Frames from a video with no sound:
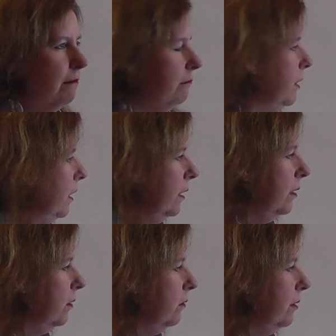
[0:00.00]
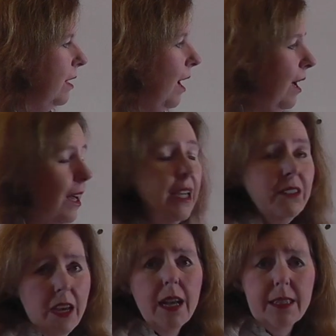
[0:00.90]
no,
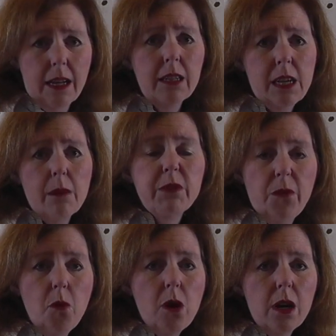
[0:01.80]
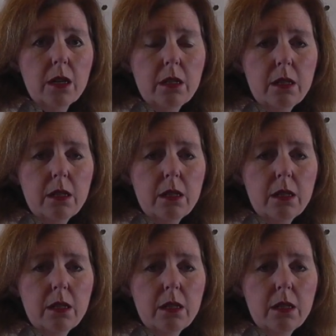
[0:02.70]
9, yes, 9 times 4.